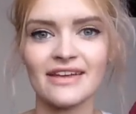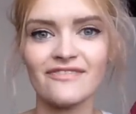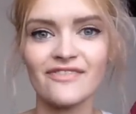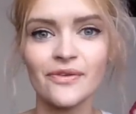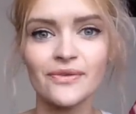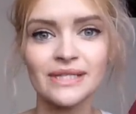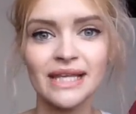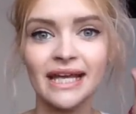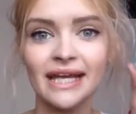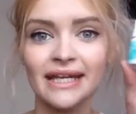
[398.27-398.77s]
It
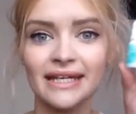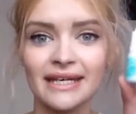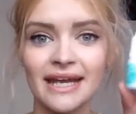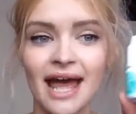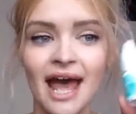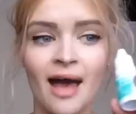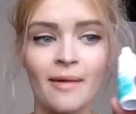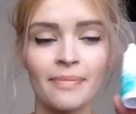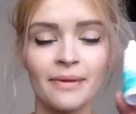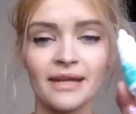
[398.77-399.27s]
feels like a
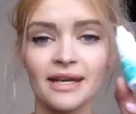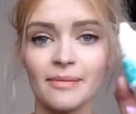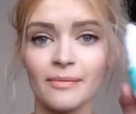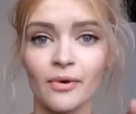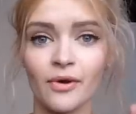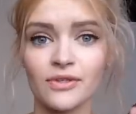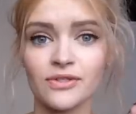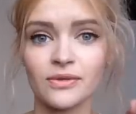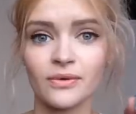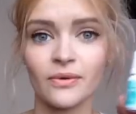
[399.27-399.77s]
nap in a
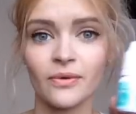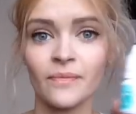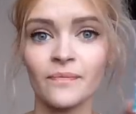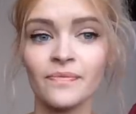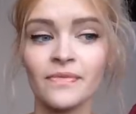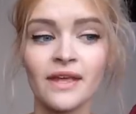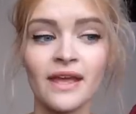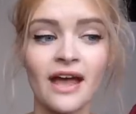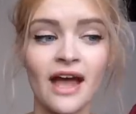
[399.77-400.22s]
bottle.